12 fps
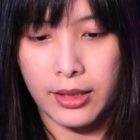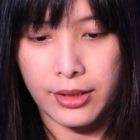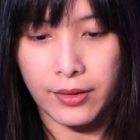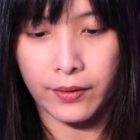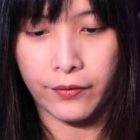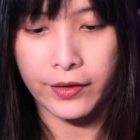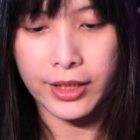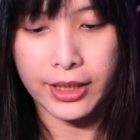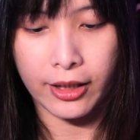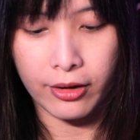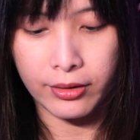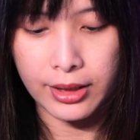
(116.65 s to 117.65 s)
So the
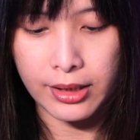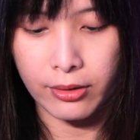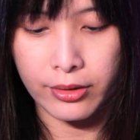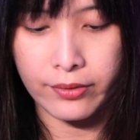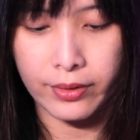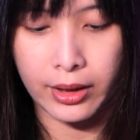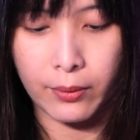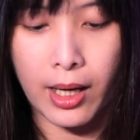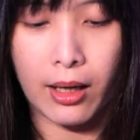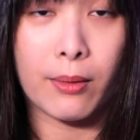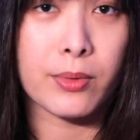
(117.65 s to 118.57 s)
finishing on this looks really well.